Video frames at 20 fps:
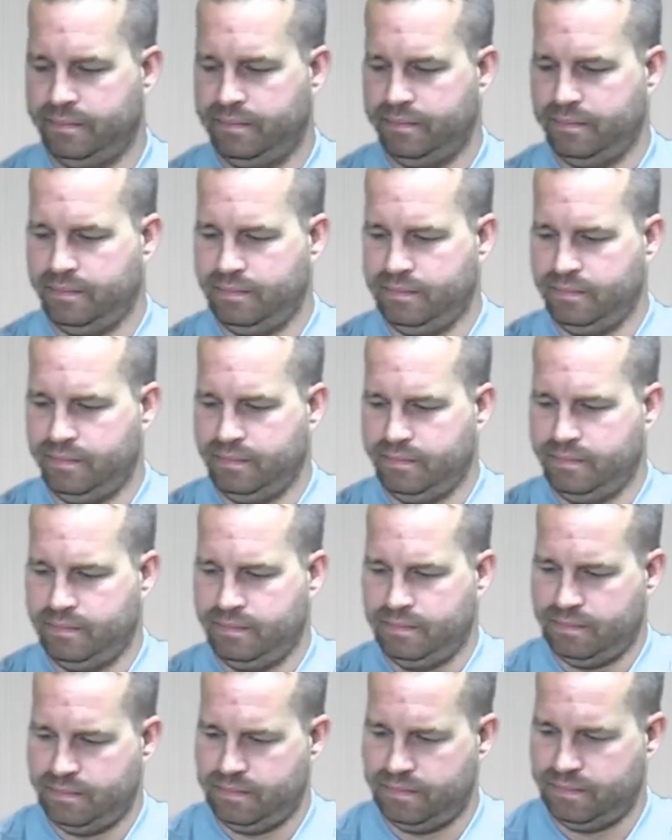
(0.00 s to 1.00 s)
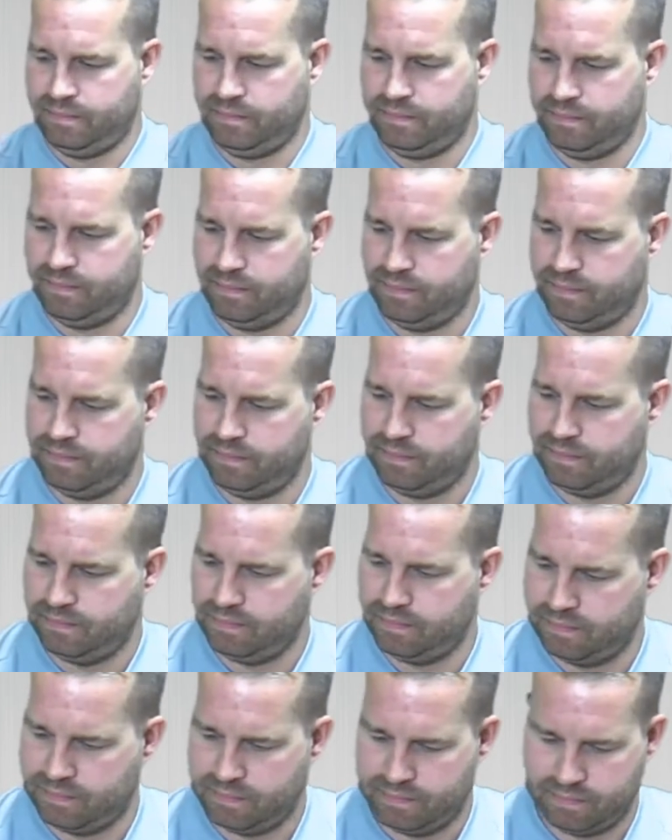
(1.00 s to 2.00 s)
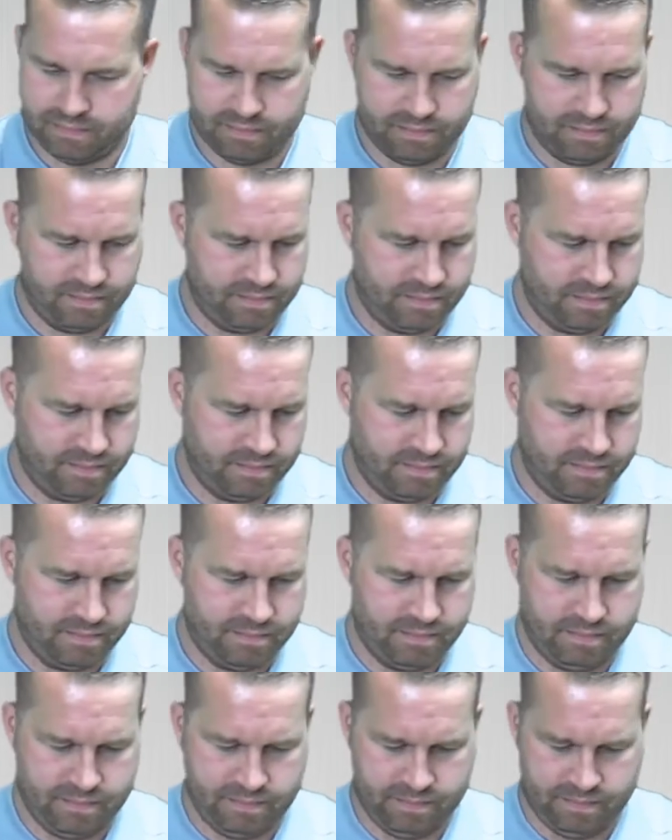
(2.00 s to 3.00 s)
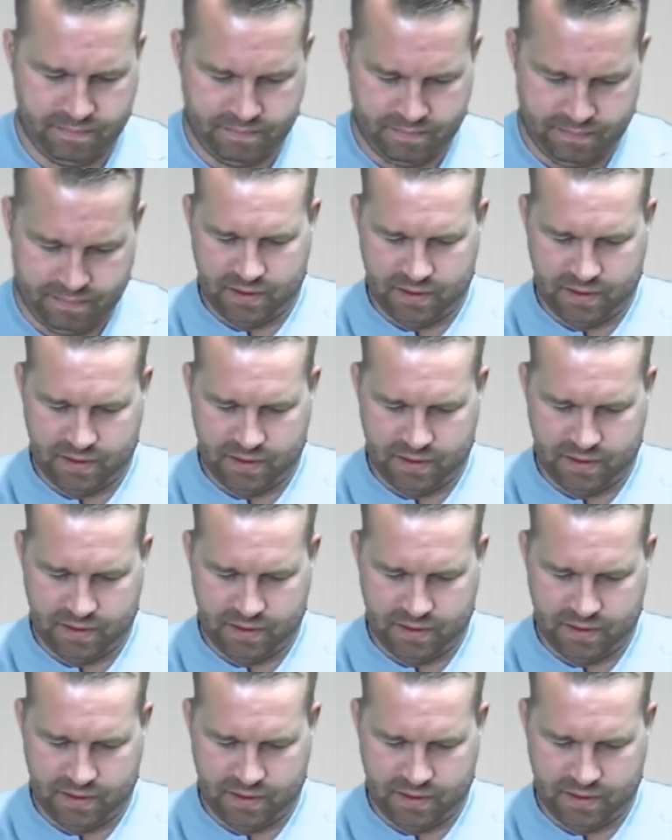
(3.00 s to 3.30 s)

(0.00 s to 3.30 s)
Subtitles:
No one is speaking in this clip.